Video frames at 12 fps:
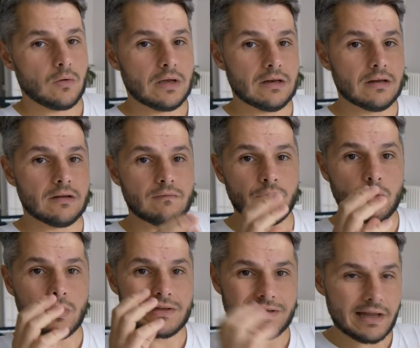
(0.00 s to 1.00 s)
go in and
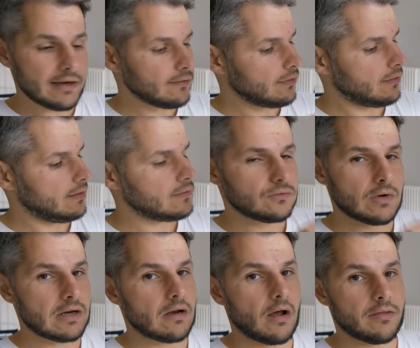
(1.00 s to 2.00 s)
do a lot of things
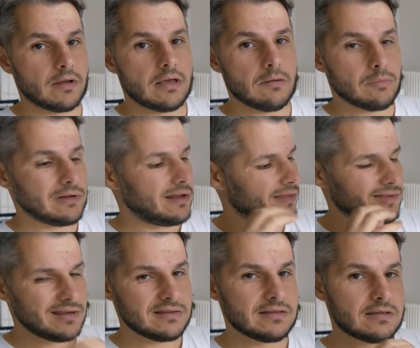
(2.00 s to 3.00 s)
straight on the gimbal, and
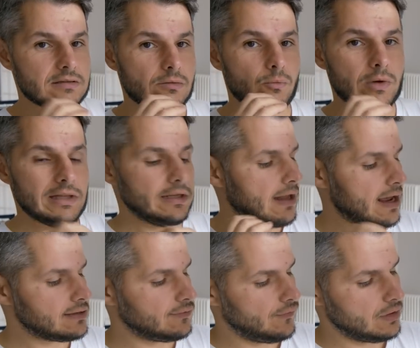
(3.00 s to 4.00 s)
this is a really
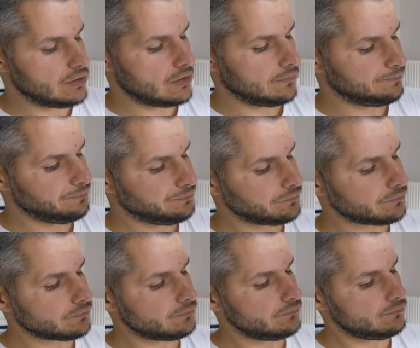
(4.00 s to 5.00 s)
nice feature.
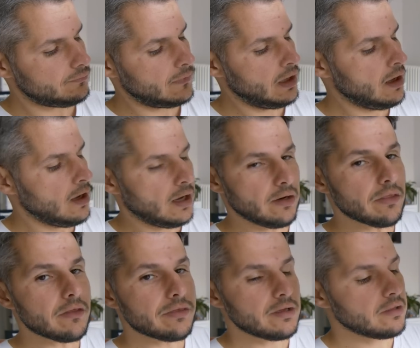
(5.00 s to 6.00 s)

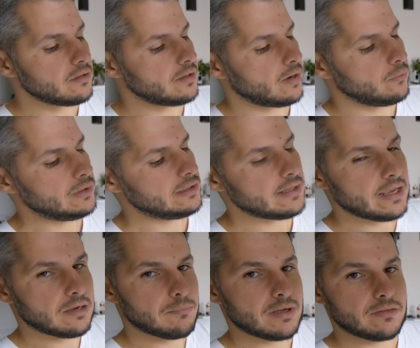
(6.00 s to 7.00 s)
Another thing that I really
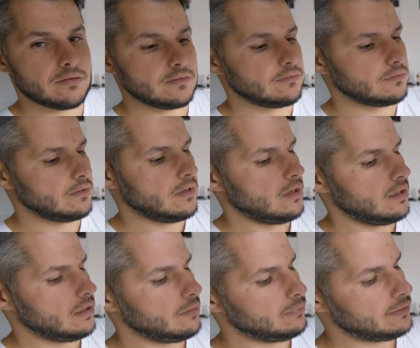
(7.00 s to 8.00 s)
like about this
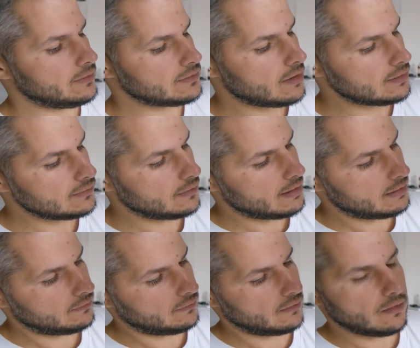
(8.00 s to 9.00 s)
gimbal is also
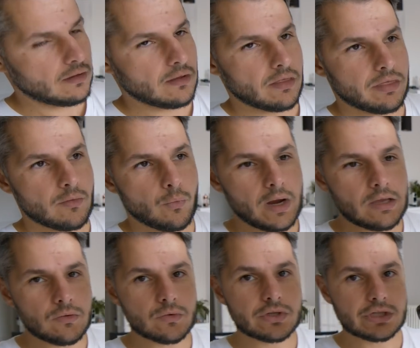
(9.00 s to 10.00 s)
that the way
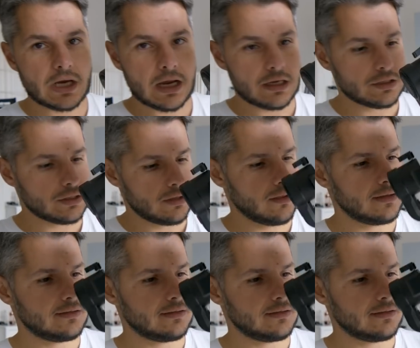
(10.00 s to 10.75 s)
you change the